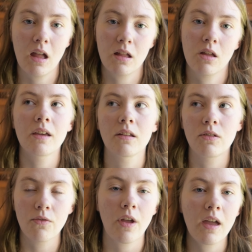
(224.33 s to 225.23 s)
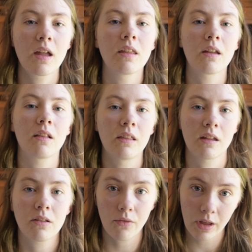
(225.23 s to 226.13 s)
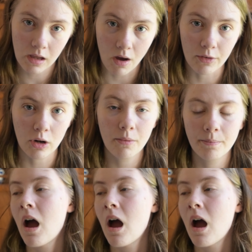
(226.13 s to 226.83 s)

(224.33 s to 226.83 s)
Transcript: and the duvet and the linen duvet cover.